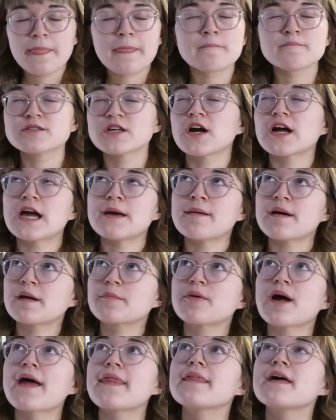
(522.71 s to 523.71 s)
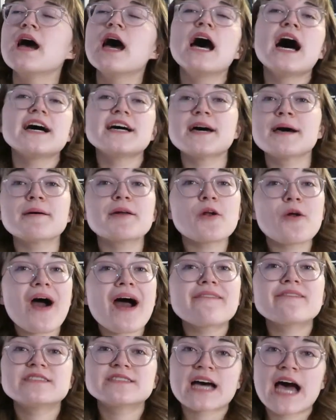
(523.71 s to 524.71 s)
I'm sorry, I'm out of breath. I don't
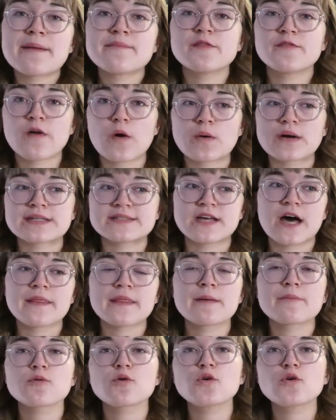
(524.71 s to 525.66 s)
have the time to focus on them.